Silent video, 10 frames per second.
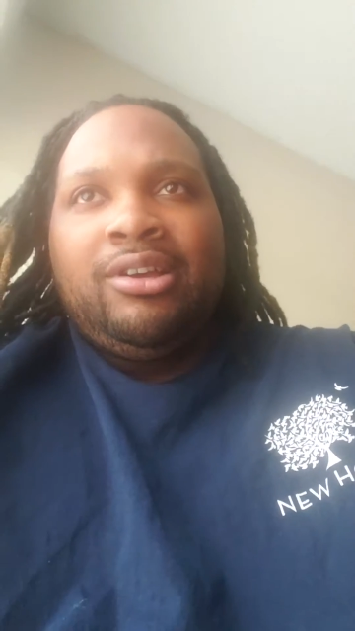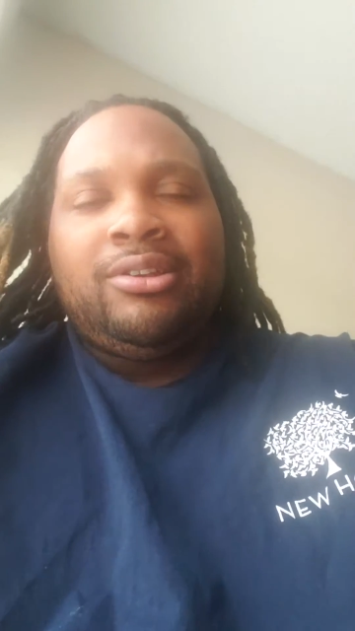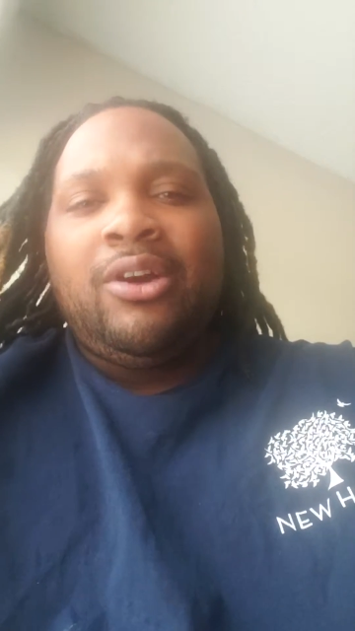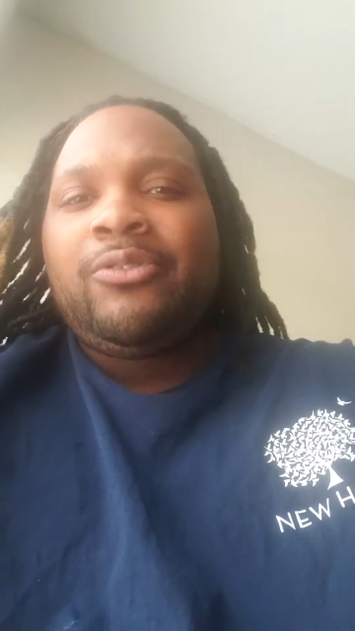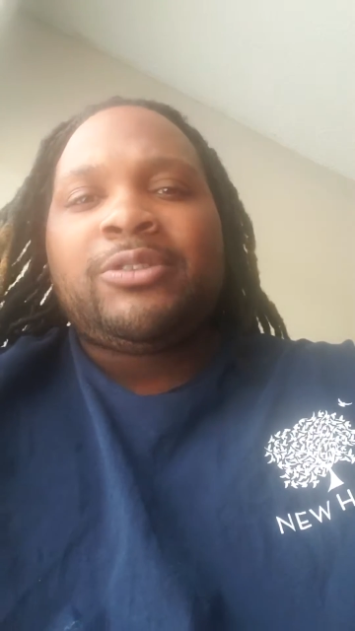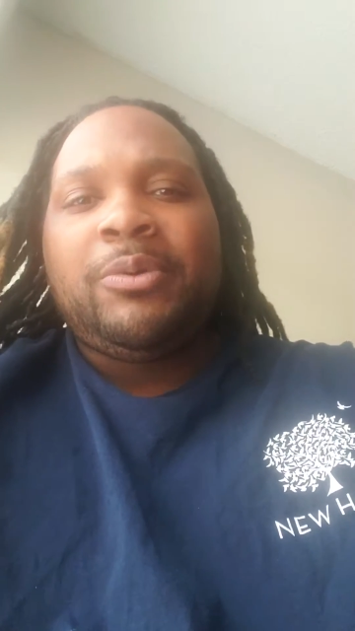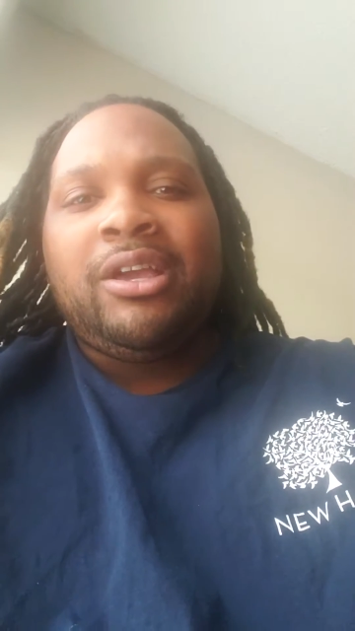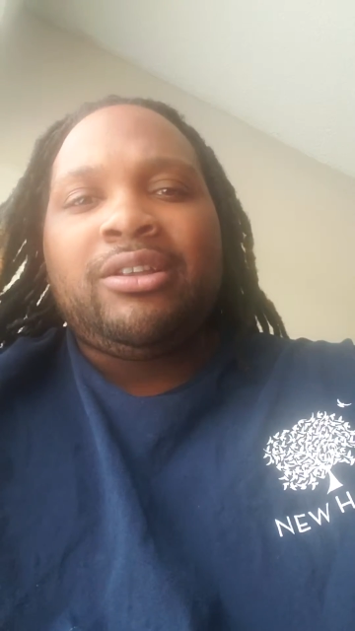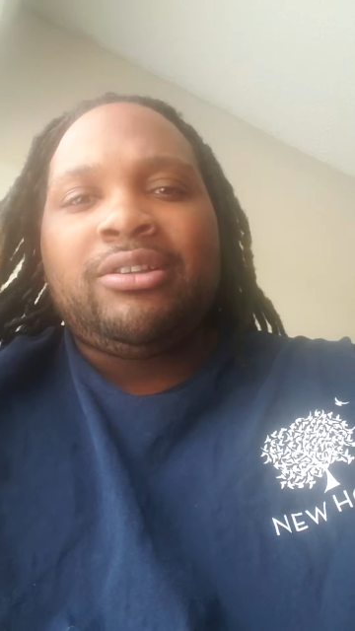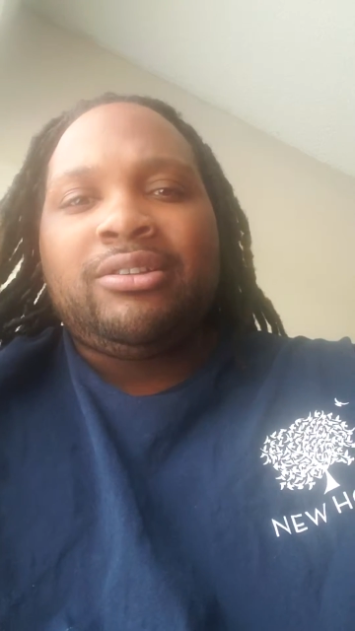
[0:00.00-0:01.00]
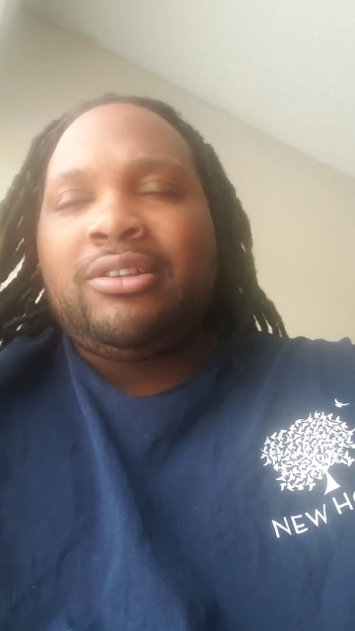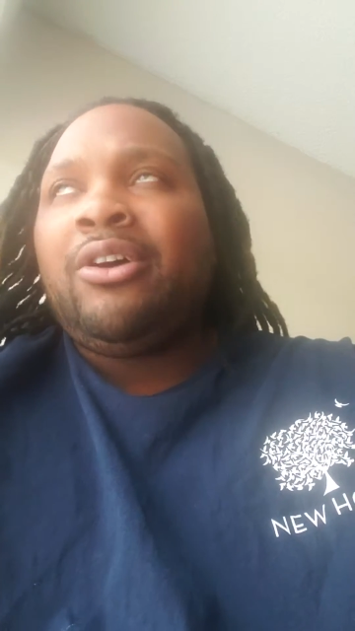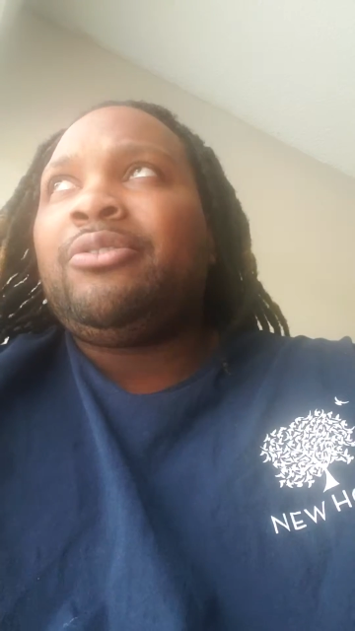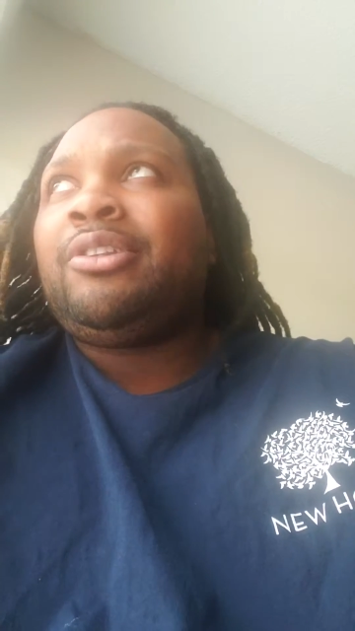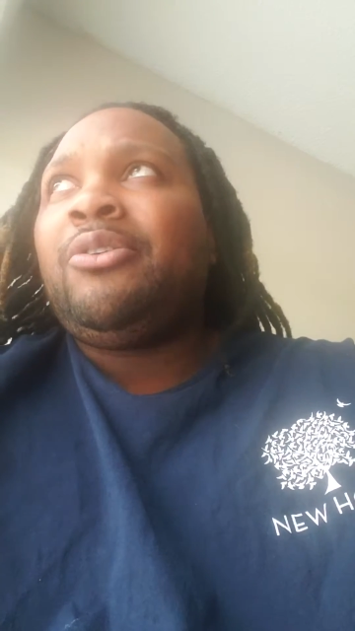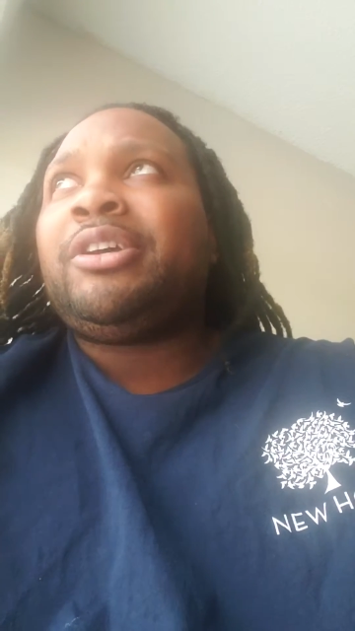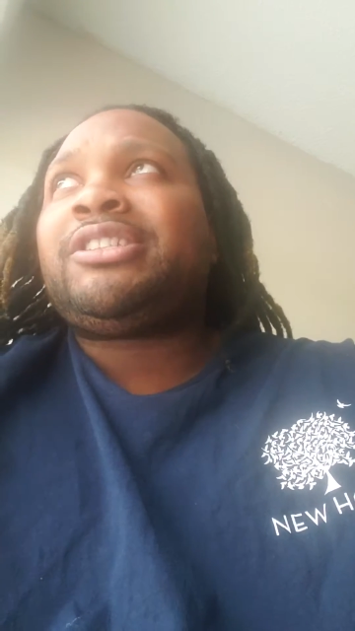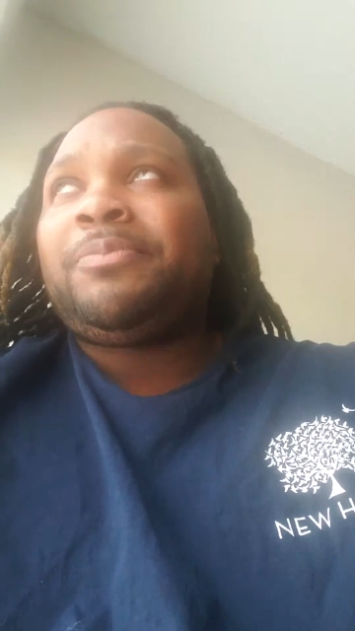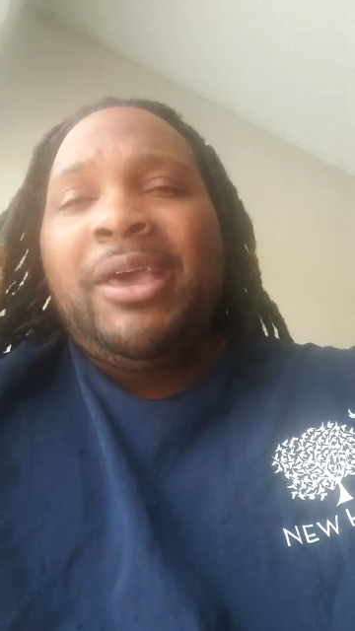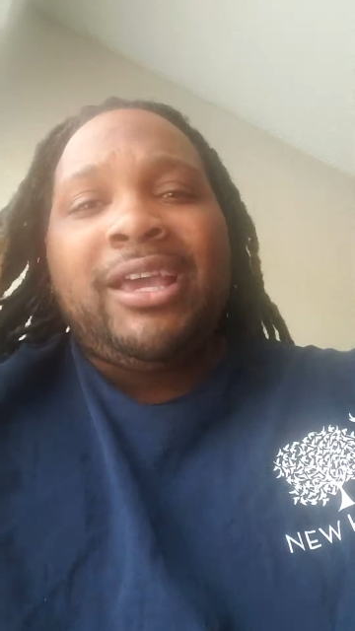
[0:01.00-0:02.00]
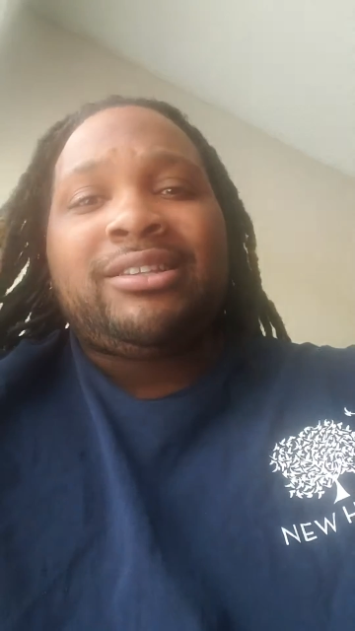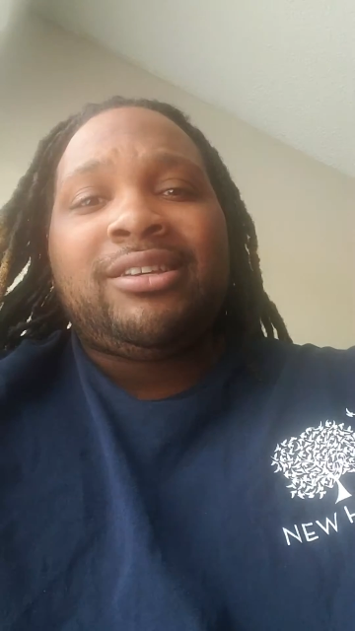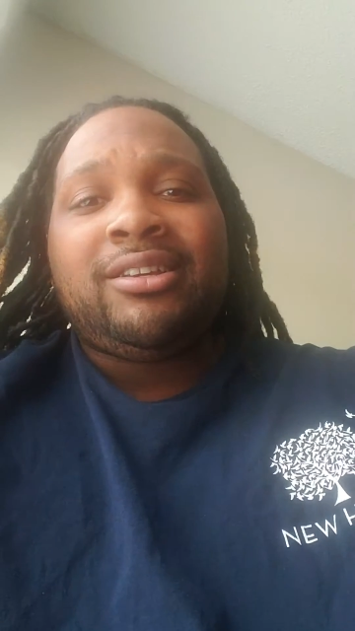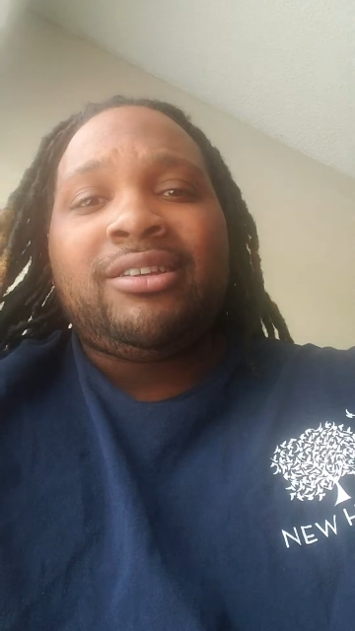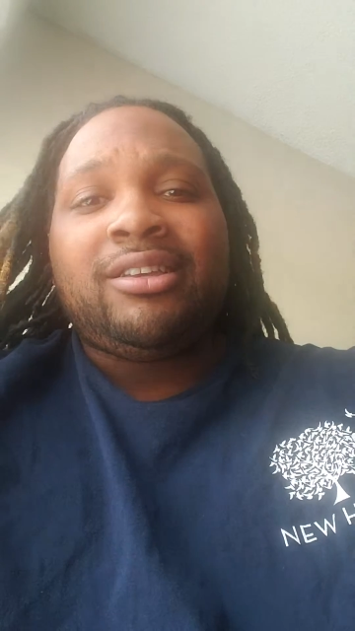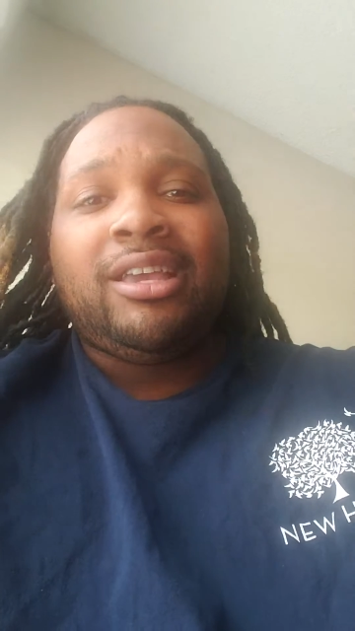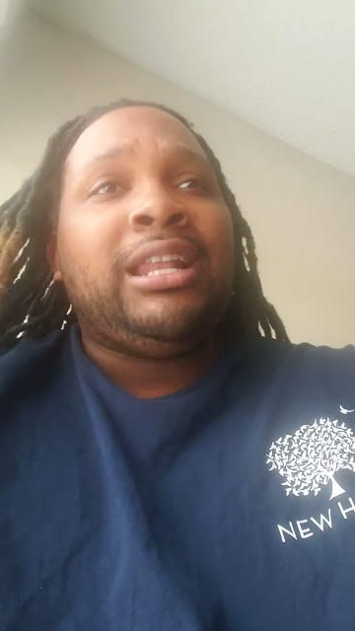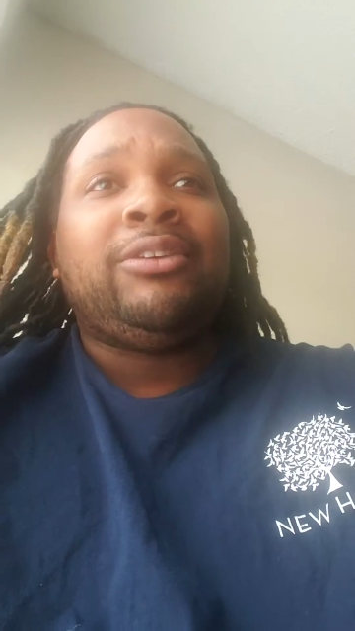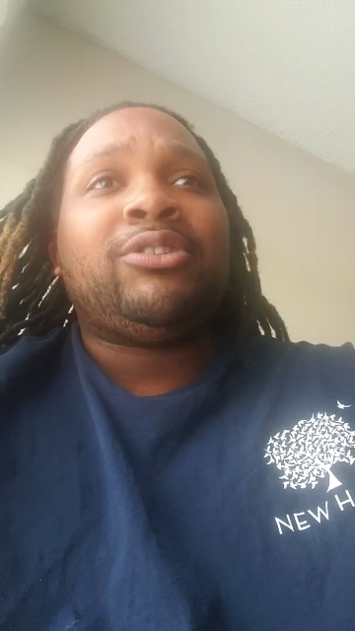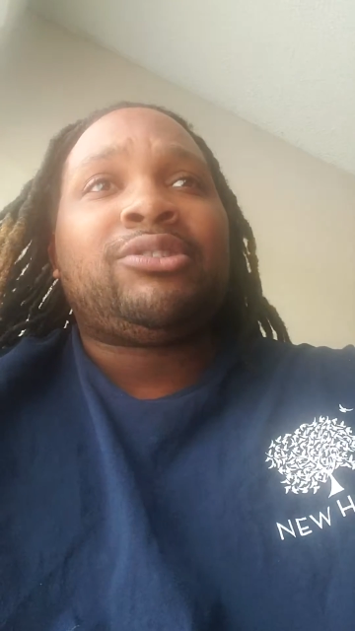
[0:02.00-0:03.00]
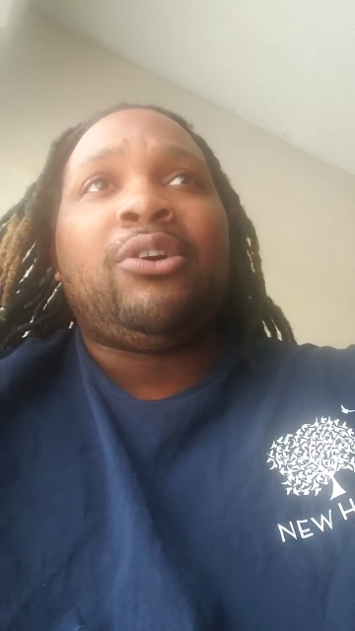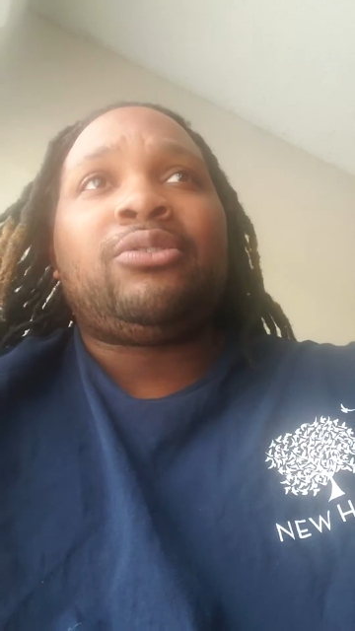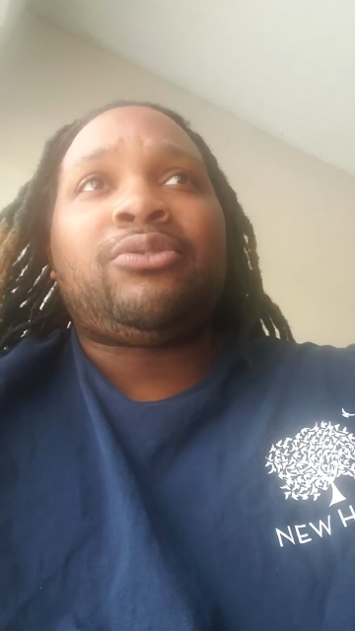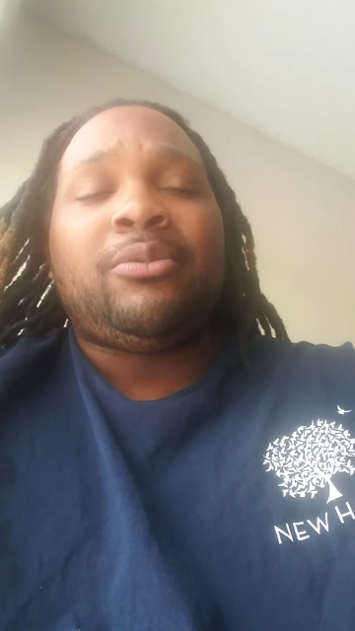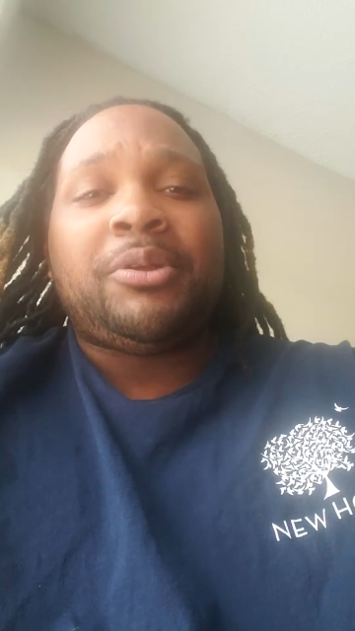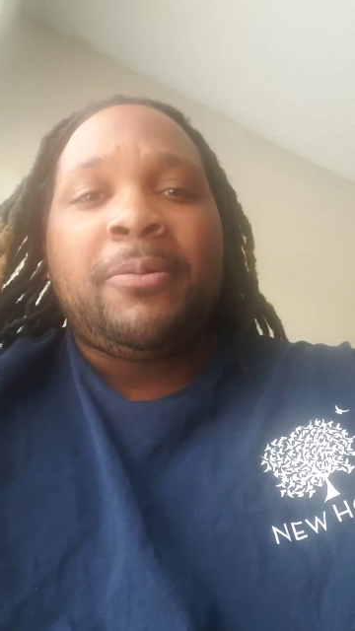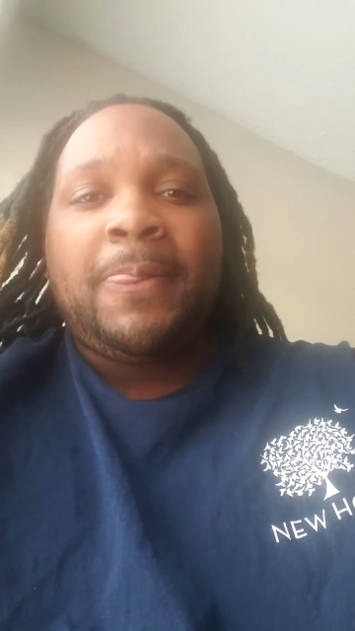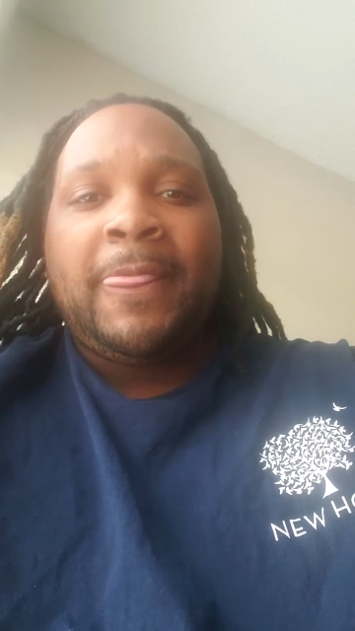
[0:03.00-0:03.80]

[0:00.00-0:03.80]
don't expect any results from it.